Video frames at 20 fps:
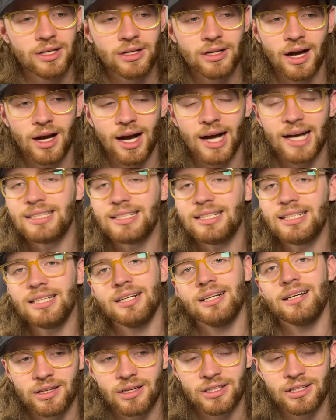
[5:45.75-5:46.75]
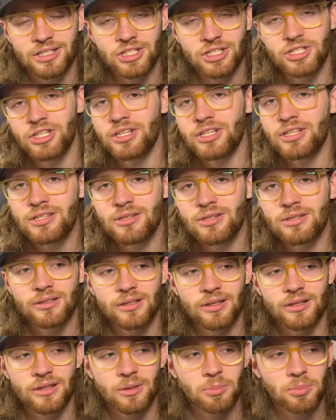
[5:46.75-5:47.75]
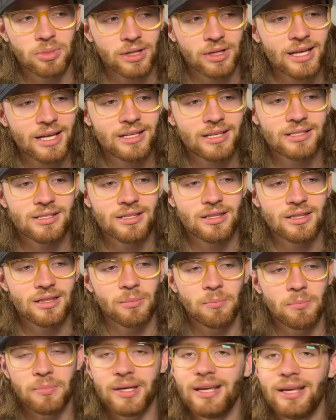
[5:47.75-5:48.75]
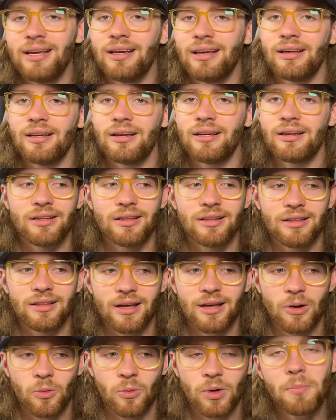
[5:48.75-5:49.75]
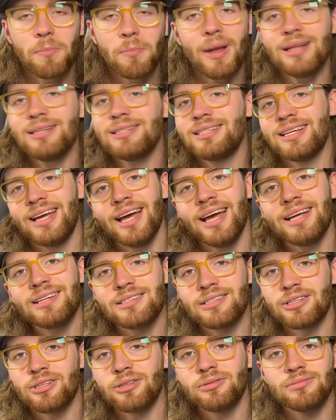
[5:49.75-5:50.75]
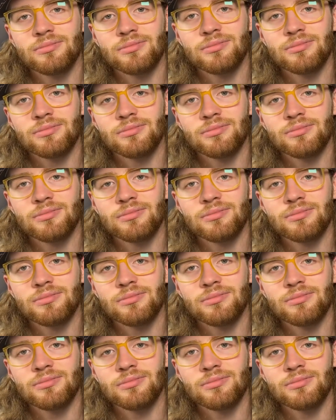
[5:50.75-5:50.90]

idea. It's just the place, the being that we're meant to get to.